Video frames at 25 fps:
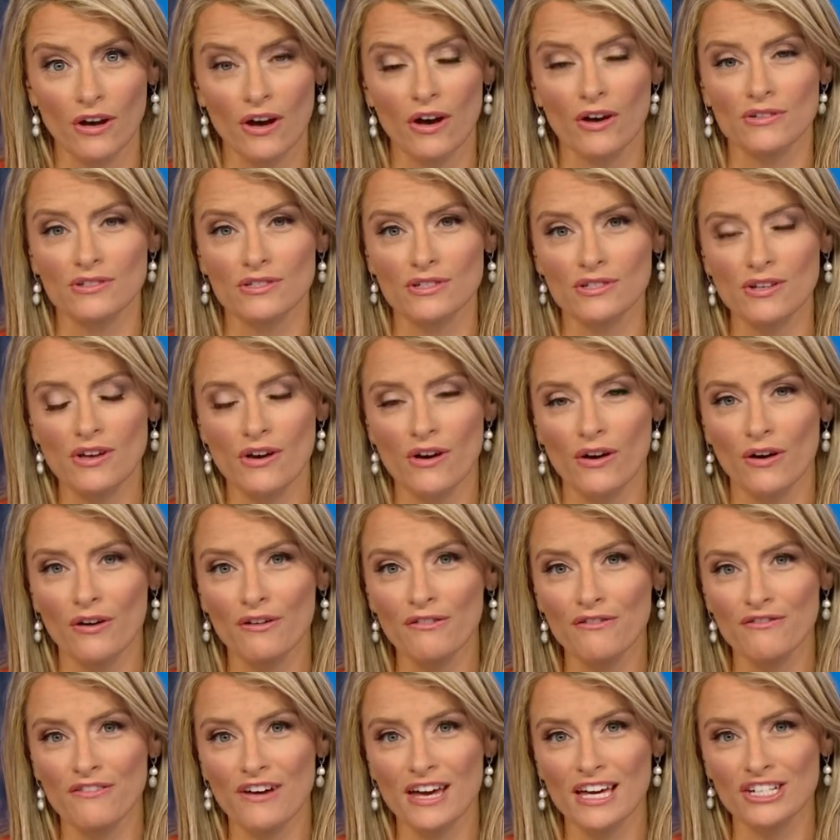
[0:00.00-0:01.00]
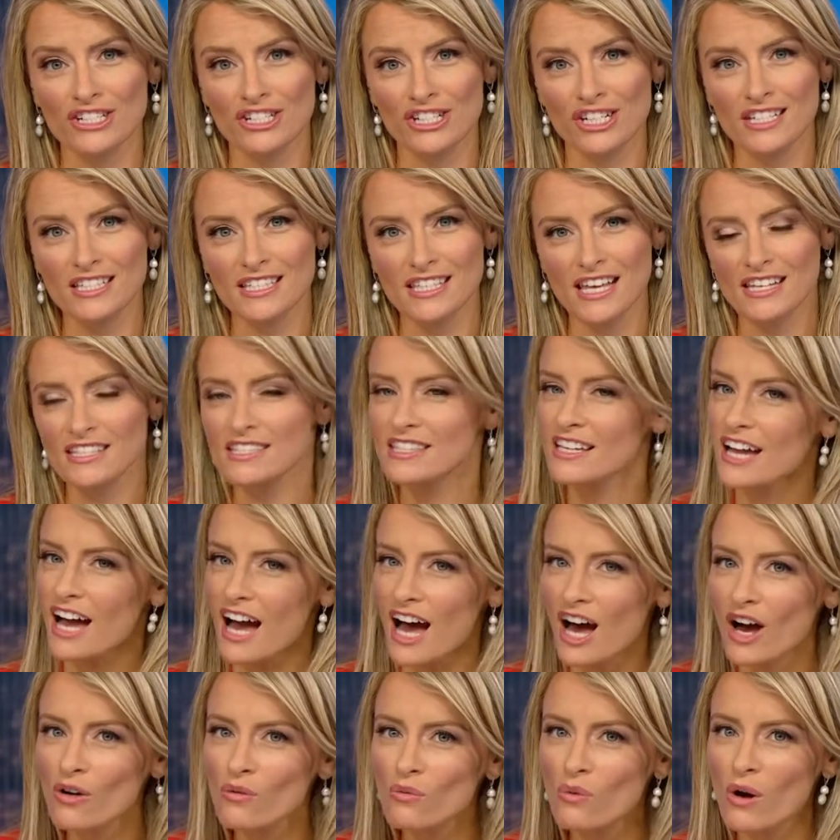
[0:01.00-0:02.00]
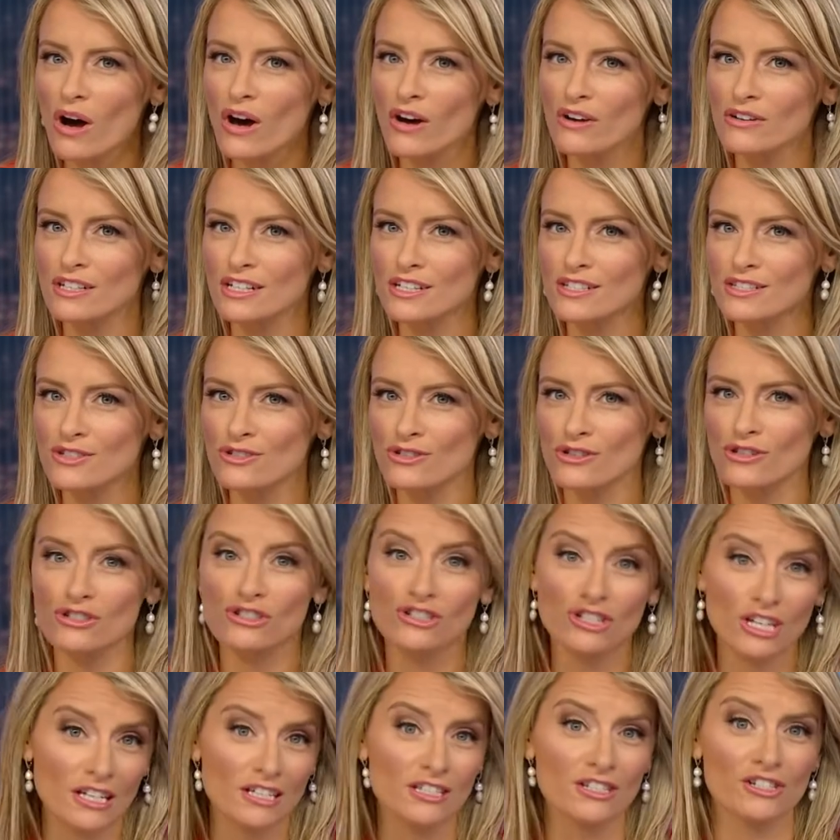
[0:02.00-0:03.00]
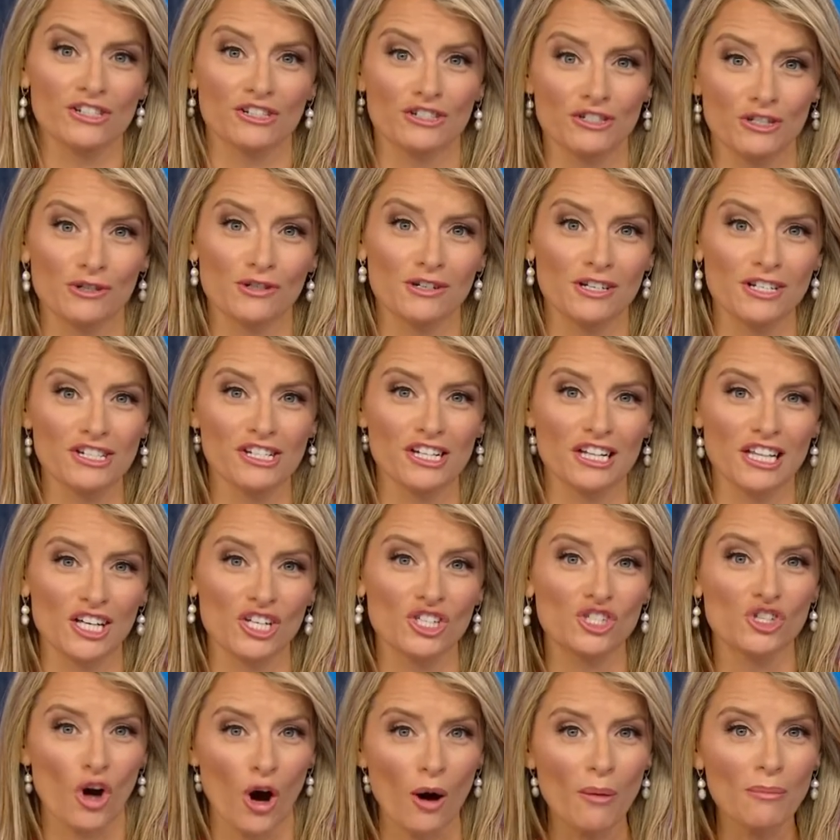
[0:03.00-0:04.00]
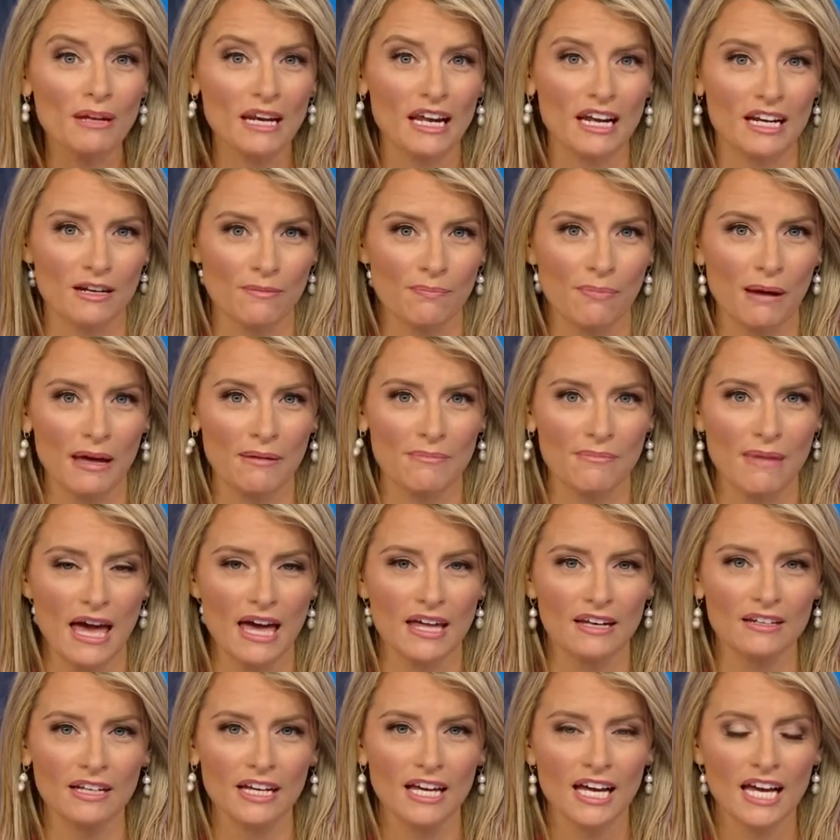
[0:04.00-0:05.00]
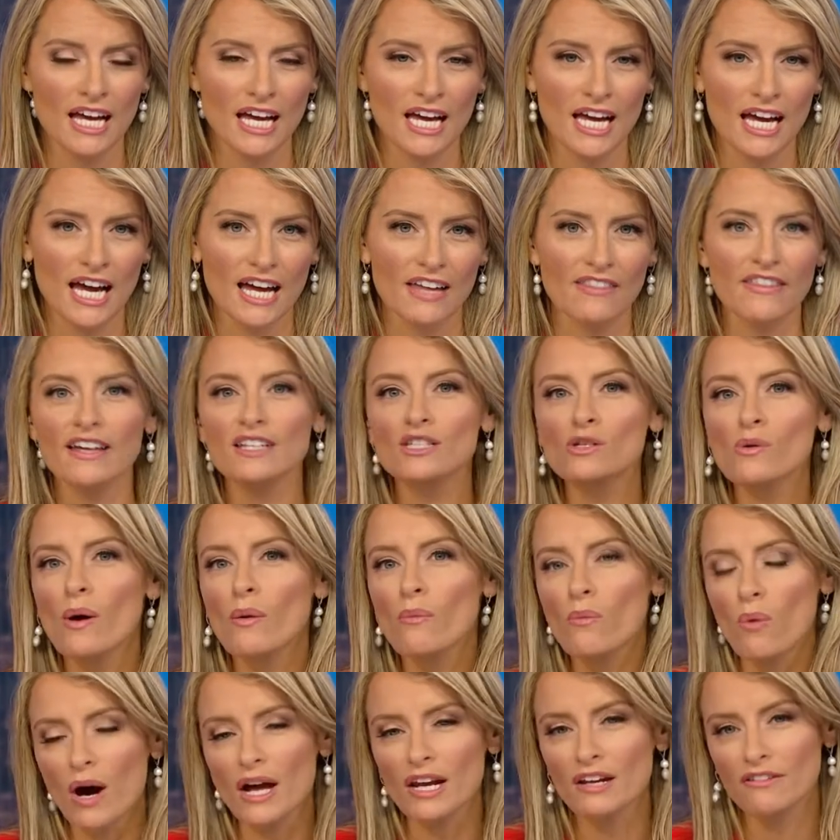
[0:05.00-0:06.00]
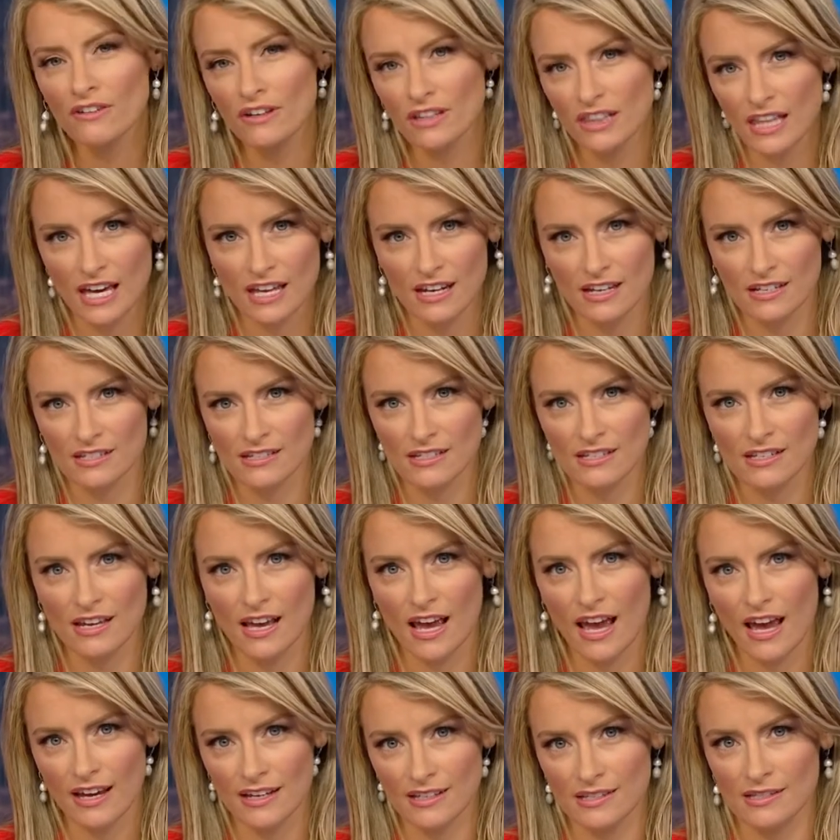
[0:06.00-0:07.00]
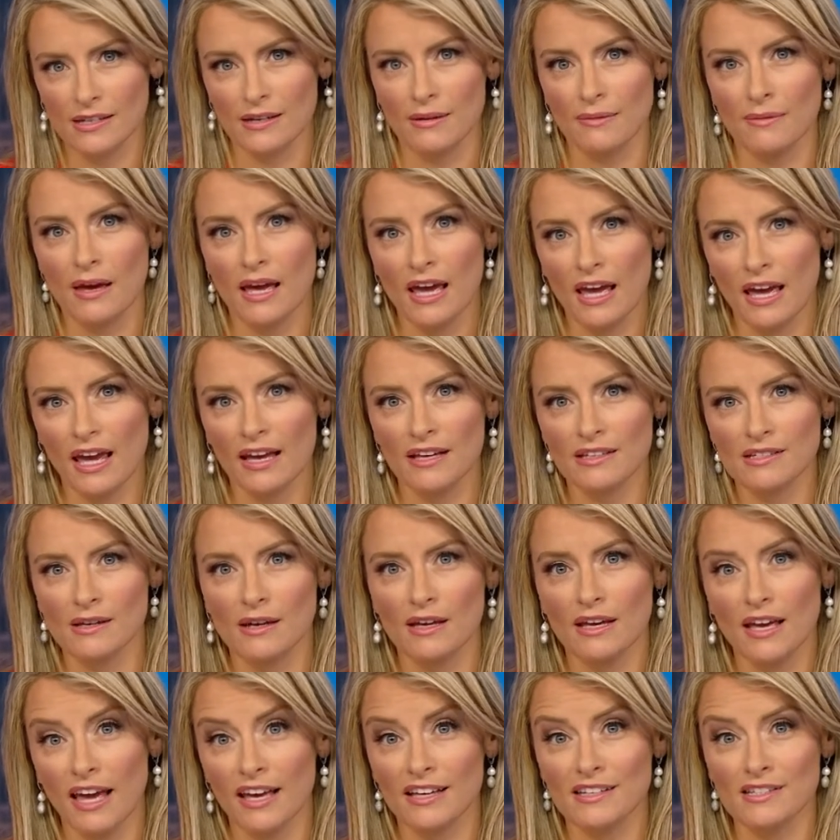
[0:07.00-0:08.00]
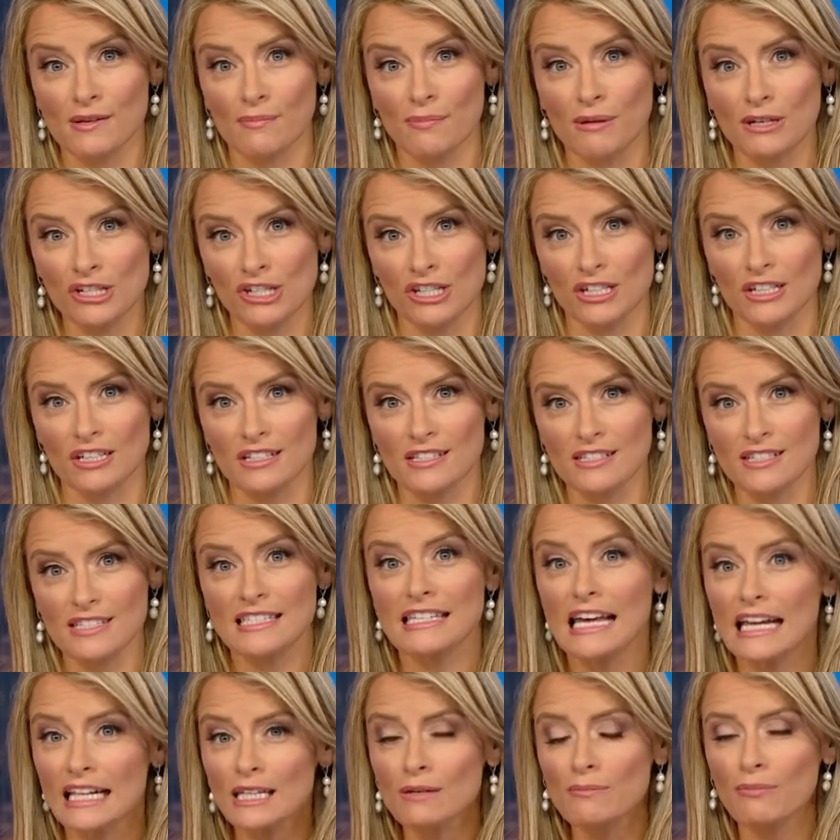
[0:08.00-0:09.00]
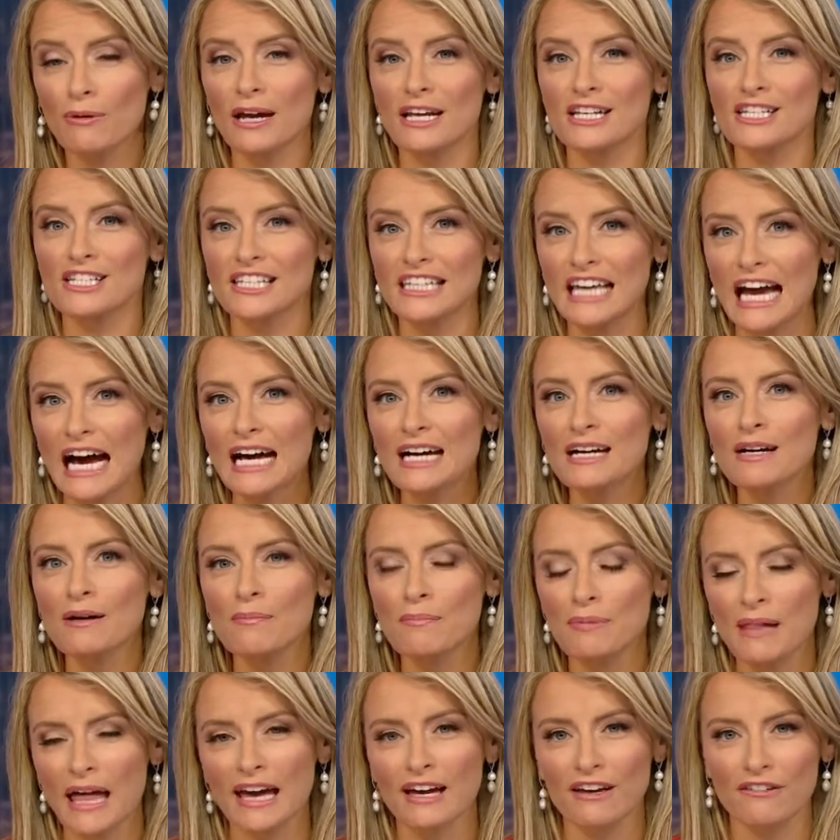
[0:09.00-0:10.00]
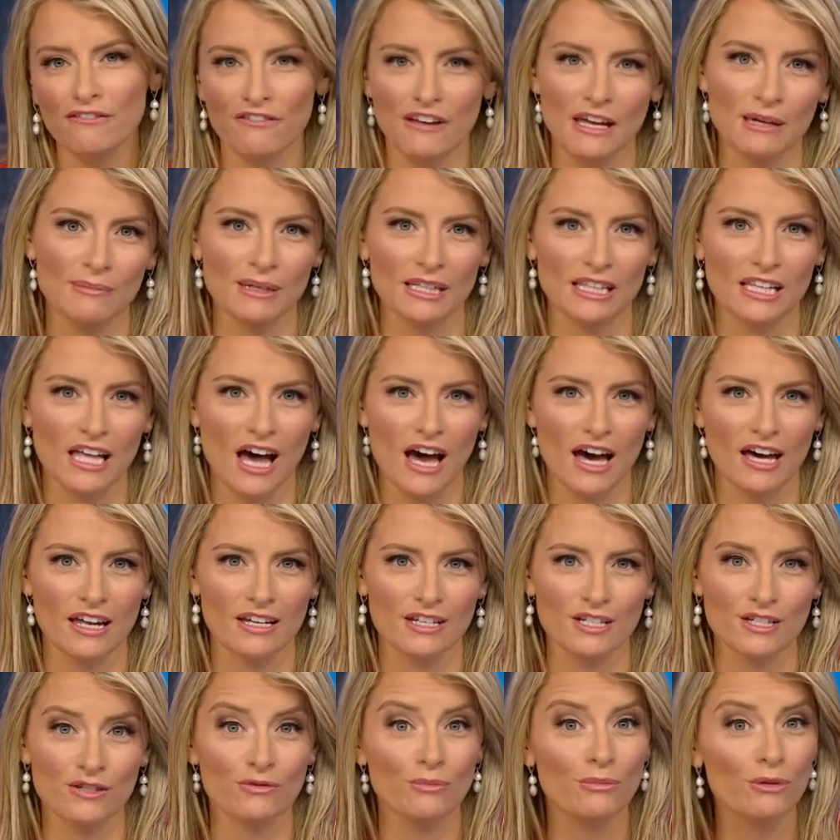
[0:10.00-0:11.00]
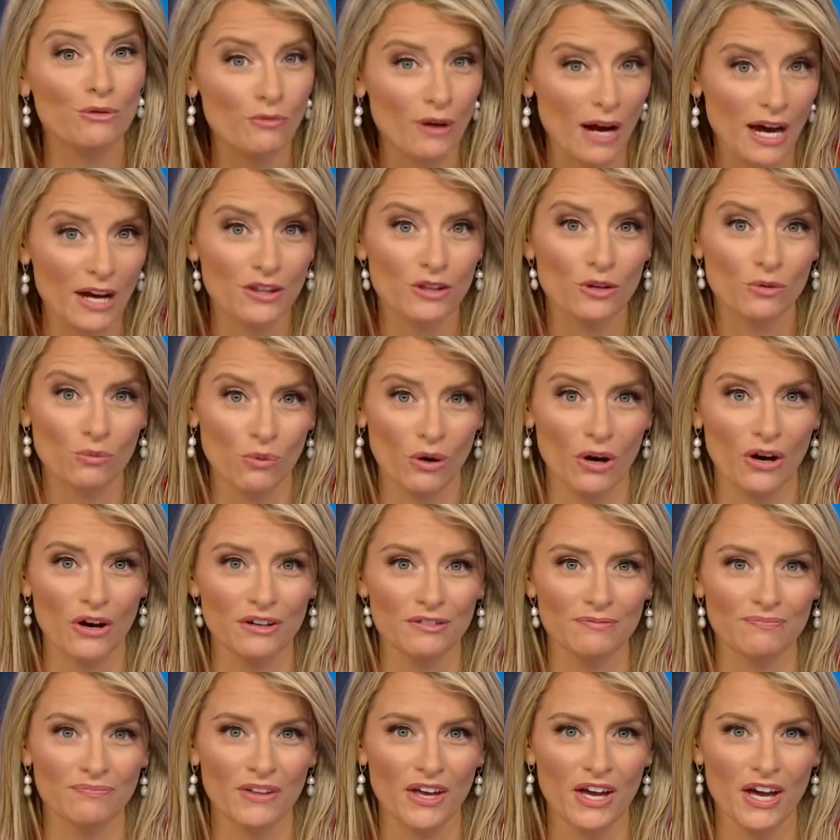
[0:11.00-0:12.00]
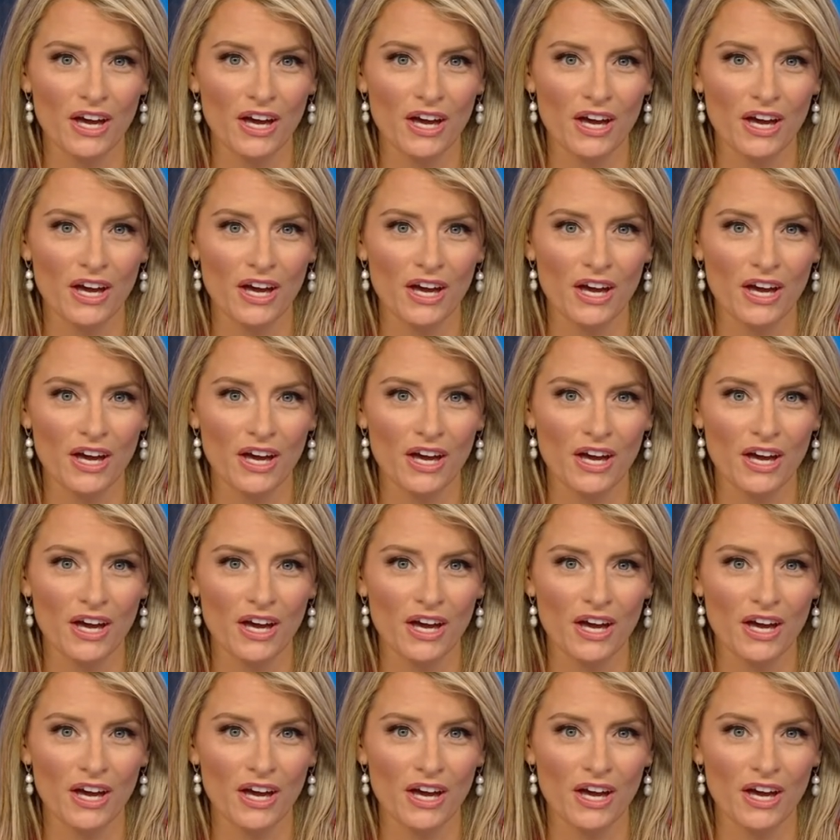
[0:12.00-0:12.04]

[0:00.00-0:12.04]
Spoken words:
herself. She says the art world is traditionally dominated by men, and that's why one of her latest exhibitions celebrates young Black female artists from around the world.